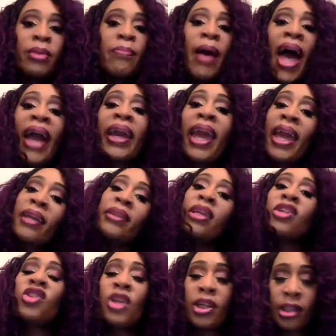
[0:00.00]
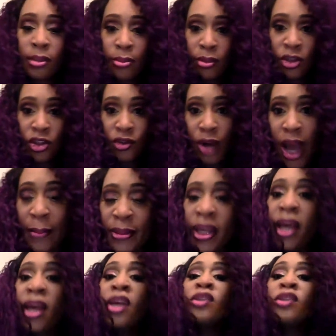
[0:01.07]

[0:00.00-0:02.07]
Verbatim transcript: the back and the adjustable straps.